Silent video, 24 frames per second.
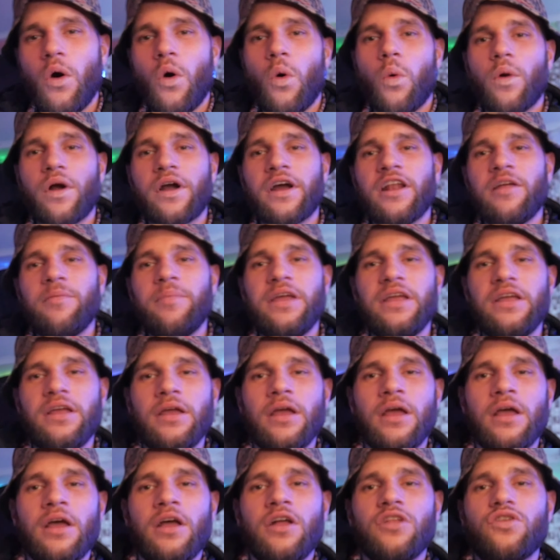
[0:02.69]
We're going to be
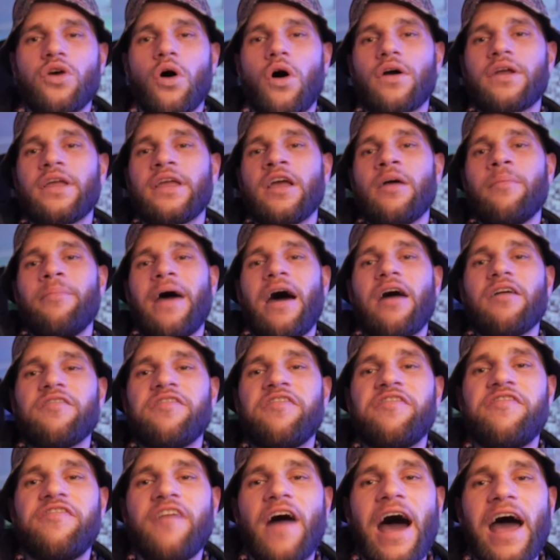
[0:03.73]
talking about
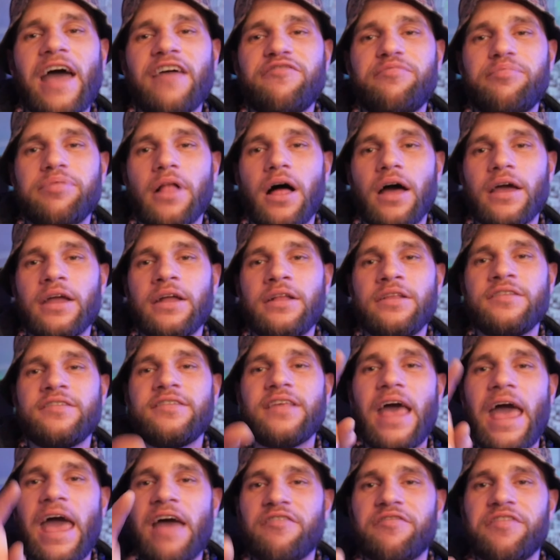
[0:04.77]
5 plugins
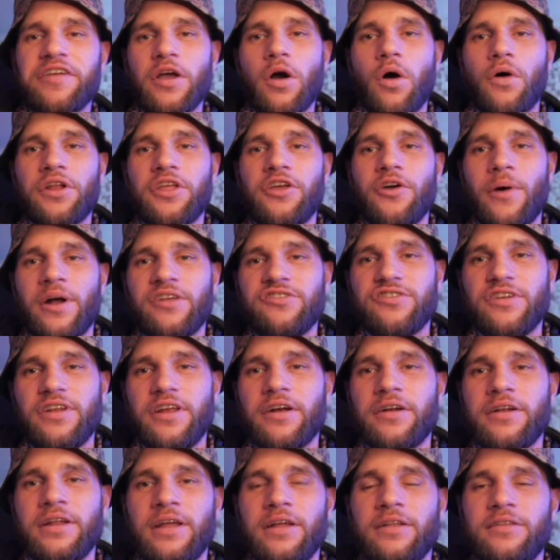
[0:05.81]
every audio
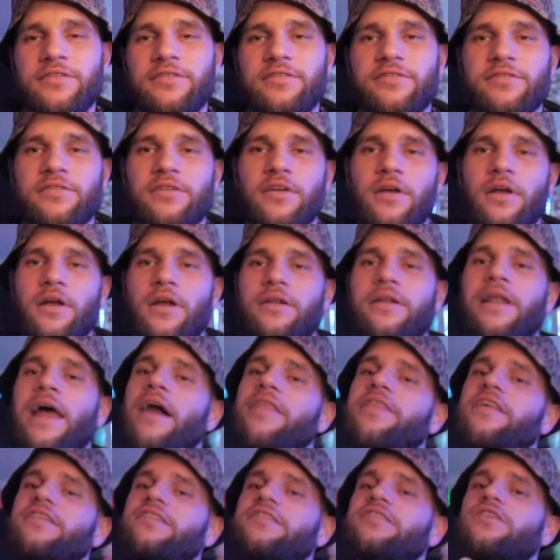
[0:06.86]
engineer needs. Now,
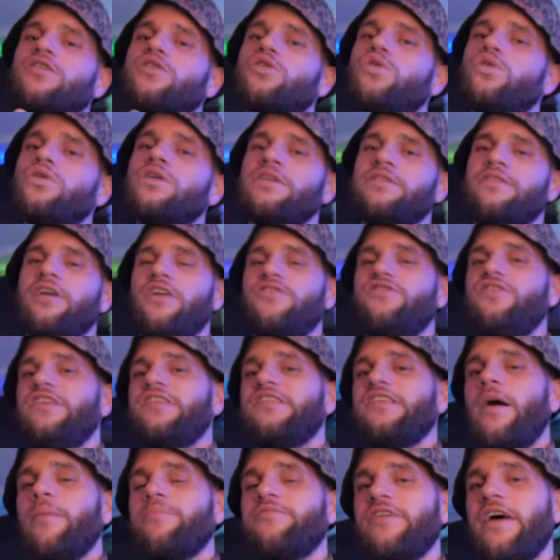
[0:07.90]
this is a cool and touchy
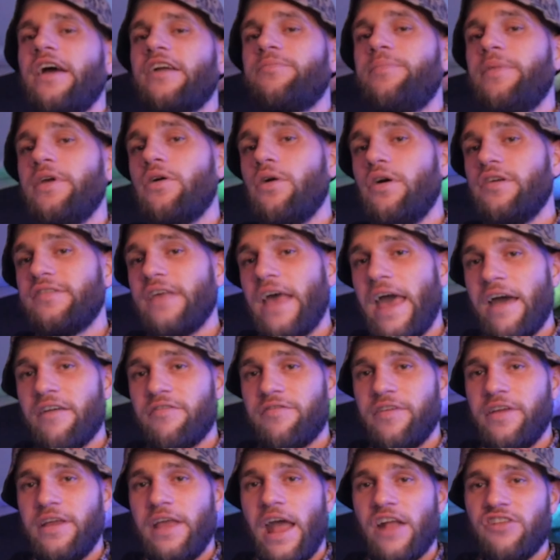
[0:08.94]
subject because
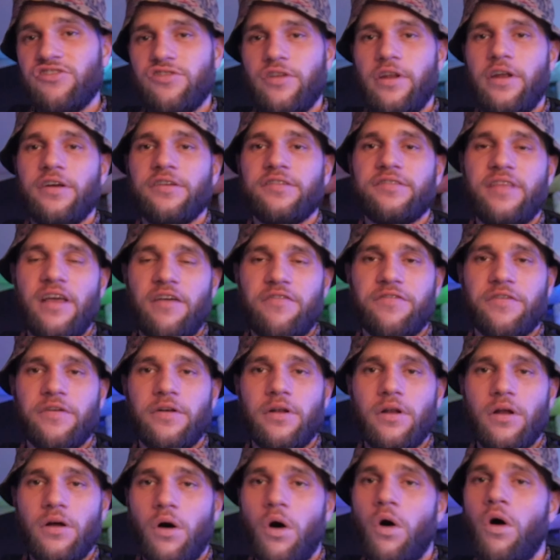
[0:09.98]
every engineer is different.
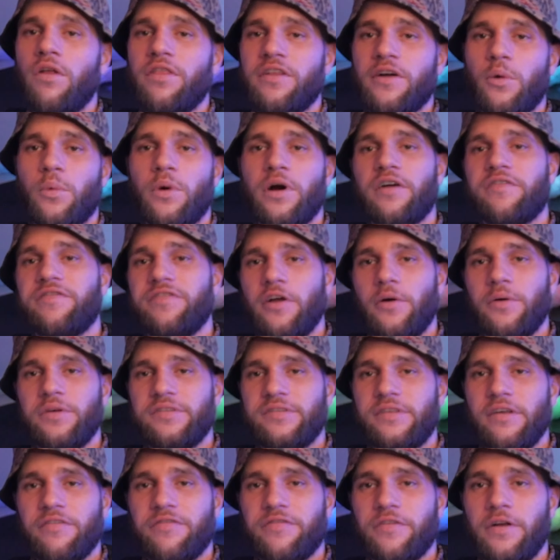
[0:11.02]
All their workflow is
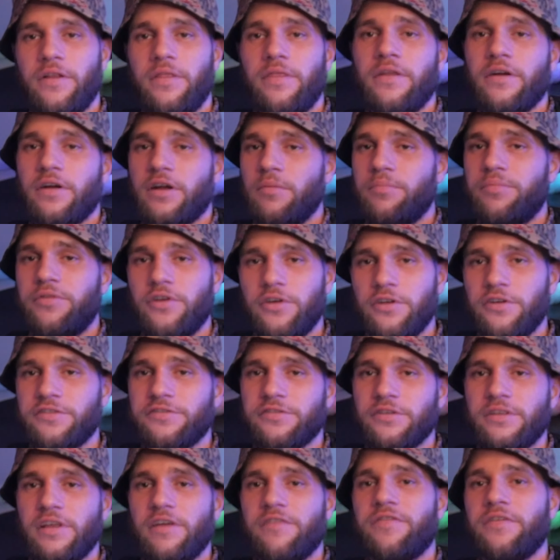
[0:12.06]
different, their computers
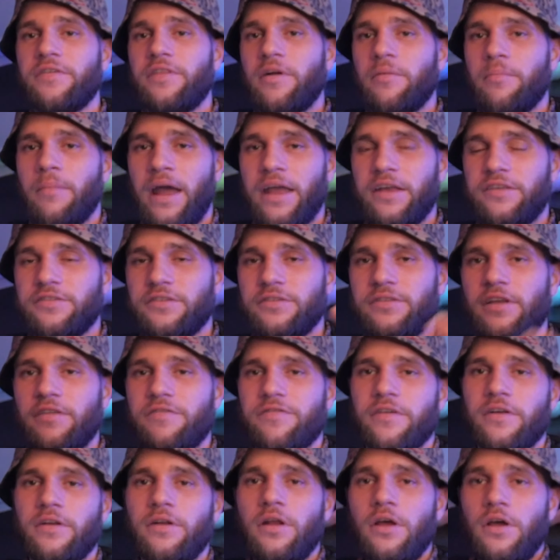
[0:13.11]
are different, their mics are
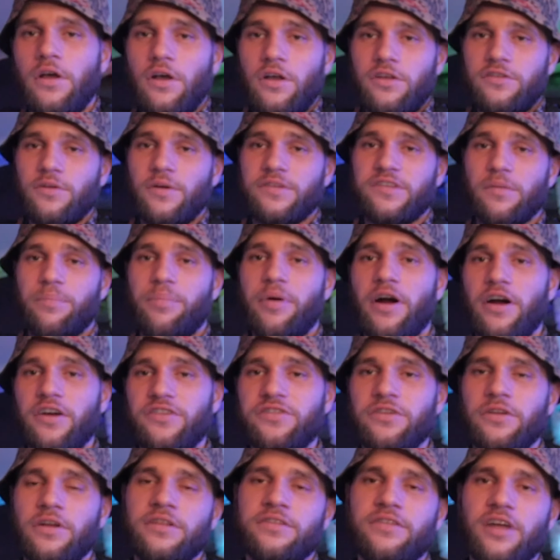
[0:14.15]
different, so it's a
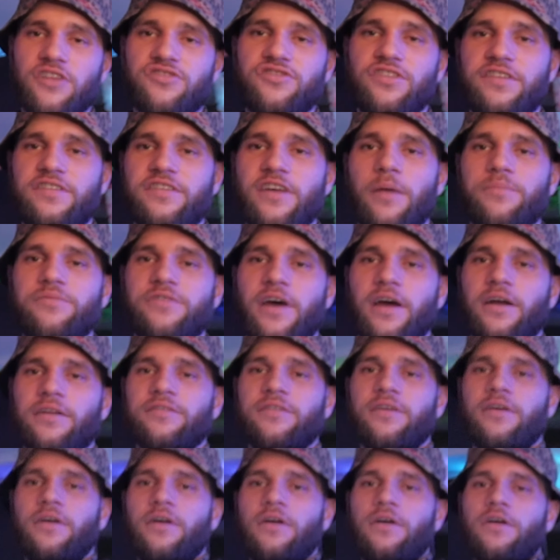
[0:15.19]
personal and touchy subject.
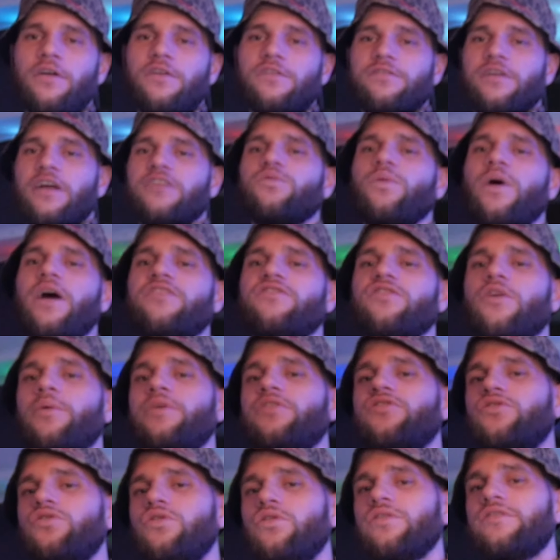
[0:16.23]
So that's why it's
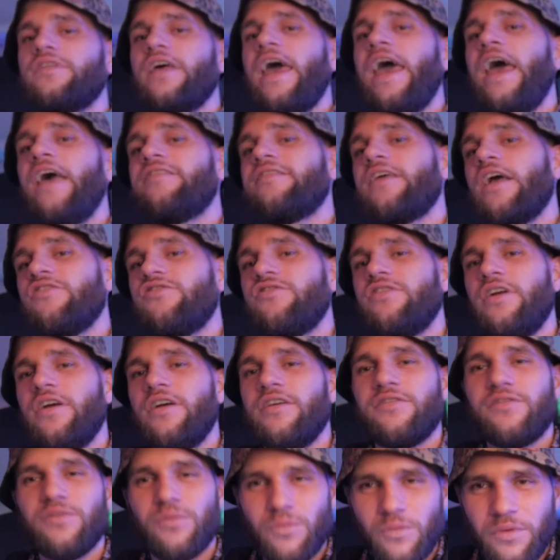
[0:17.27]
always cool to ask
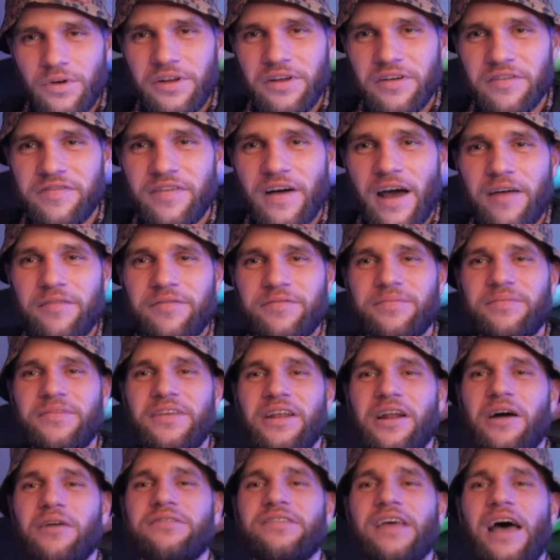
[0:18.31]
engineers, what are your 5,
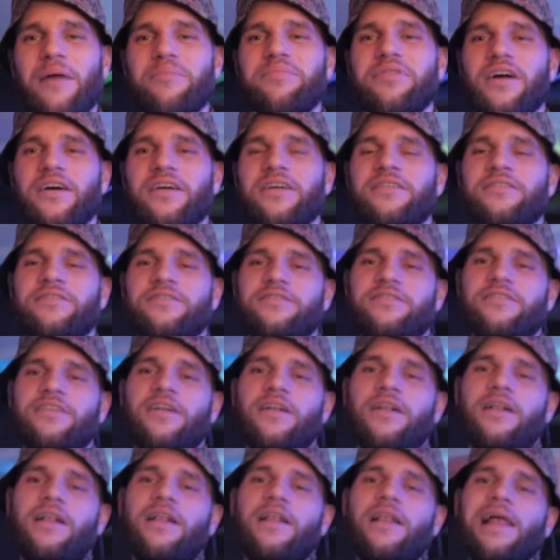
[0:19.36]
top plugins?
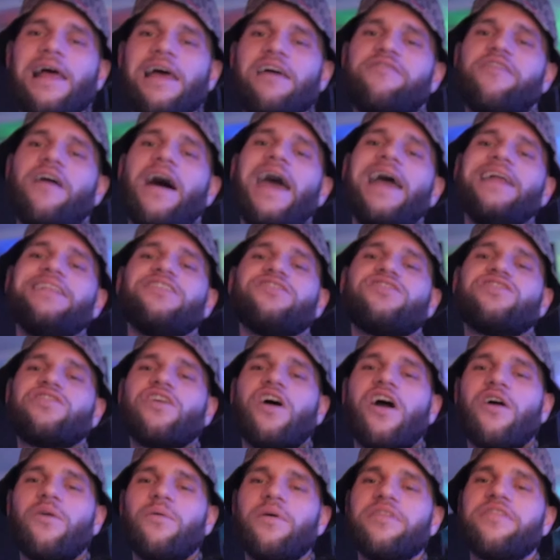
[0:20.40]
If I had to
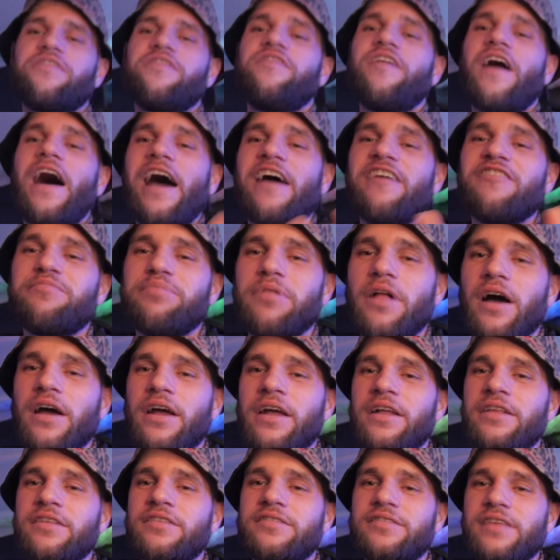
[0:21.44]
start with 5
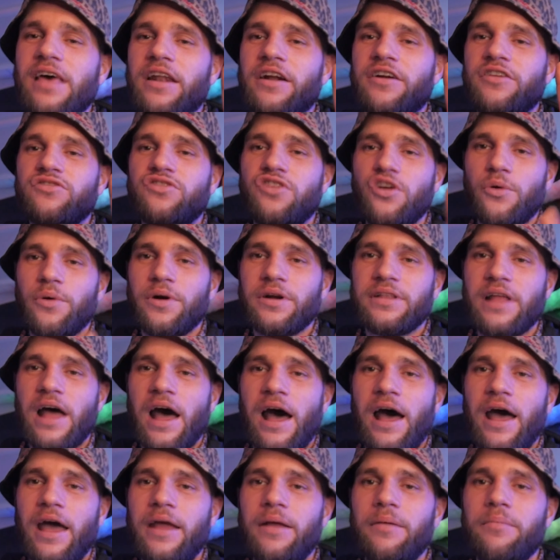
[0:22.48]
plugins that are do or
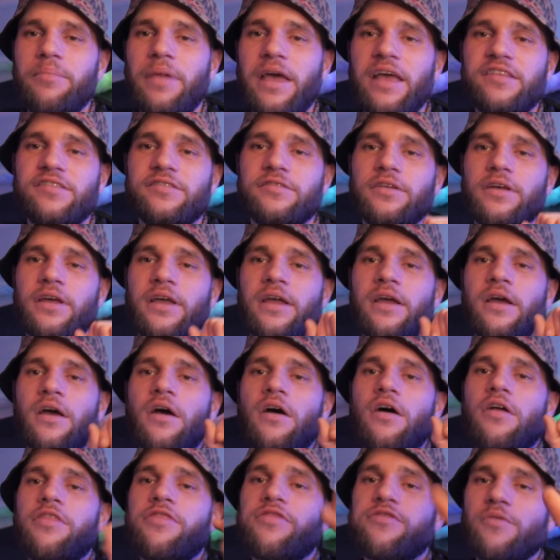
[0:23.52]
die, basically
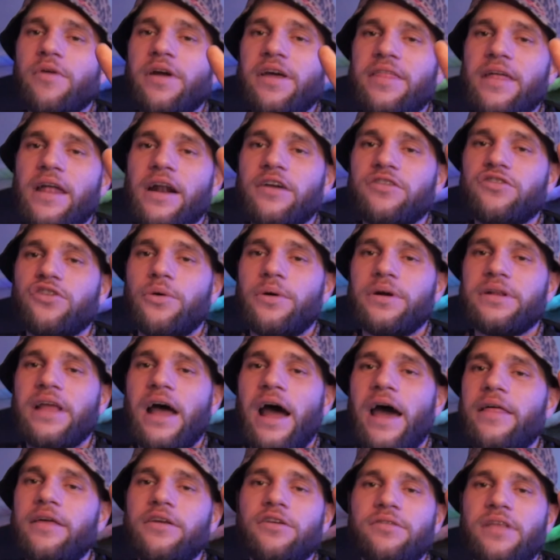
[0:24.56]
3 that are do or
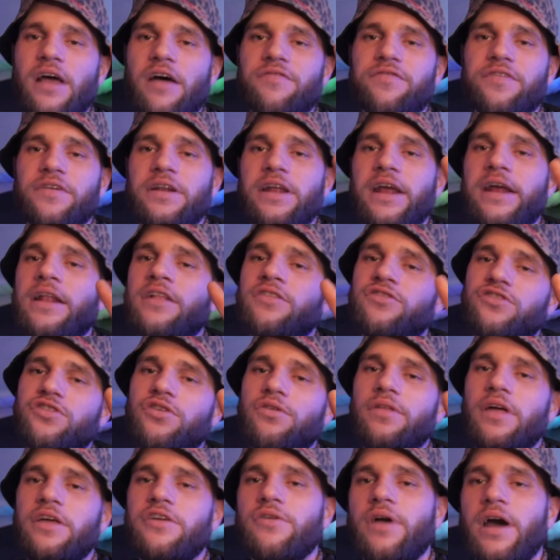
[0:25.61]
die that you definitely need and
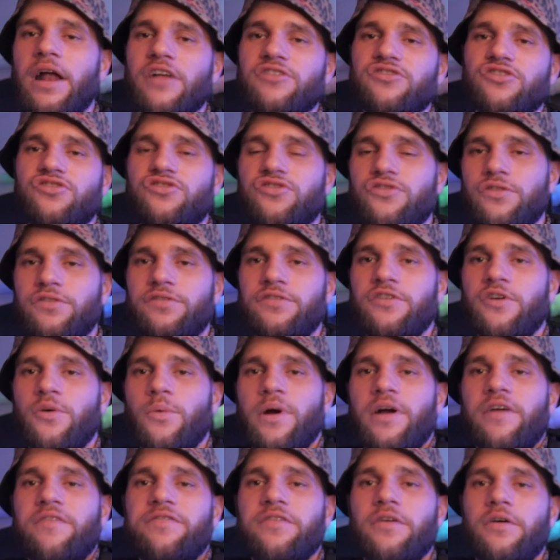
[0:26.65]
2 that you kind of just use in your
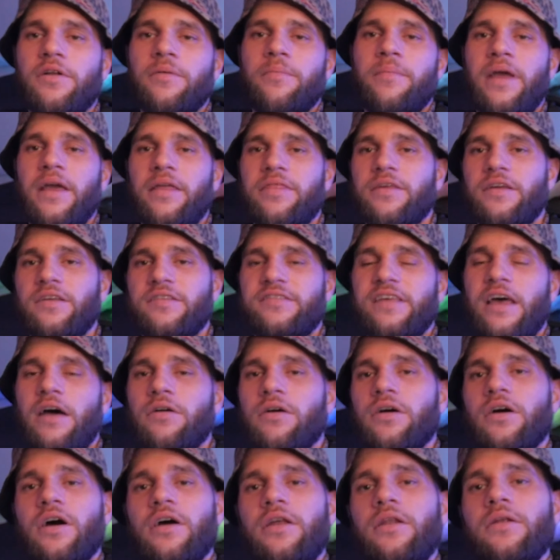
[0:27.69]
workflow to make things
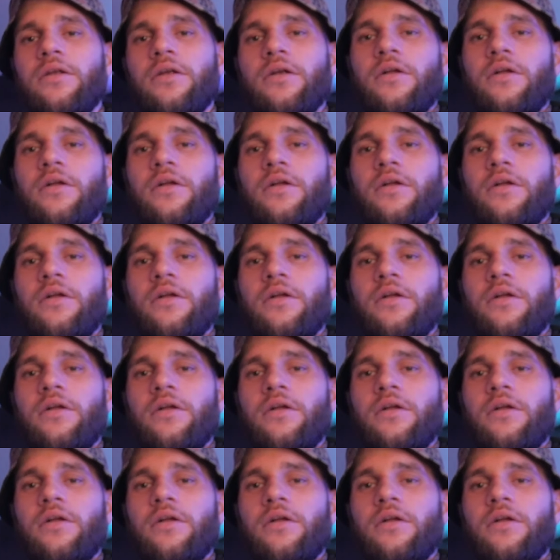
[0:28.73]
sound good.